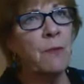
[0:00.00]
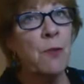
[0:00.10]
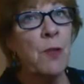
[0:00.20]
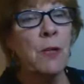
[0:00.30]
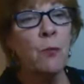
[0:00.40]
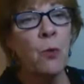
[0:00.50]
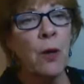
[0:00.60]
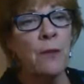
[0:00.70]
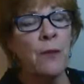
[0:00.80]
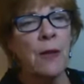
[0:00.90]
there's any
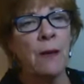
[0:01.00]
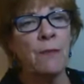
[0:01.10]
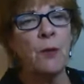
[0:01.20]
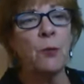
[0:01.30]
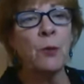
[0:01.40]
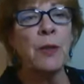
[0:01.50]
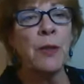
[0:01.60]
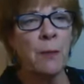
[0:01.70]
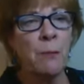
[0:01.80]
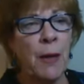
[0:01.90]
one thing I feel really
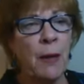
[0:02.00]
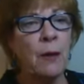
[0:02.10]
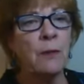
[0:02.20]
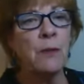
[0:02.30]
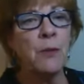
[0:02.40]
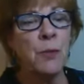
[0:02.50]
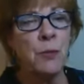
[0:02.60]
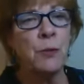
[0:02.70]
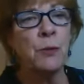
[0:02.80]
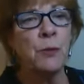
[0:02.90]
compelled to
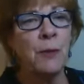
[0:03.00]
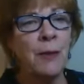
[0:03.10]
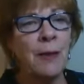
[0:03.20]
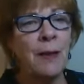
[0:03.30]
do,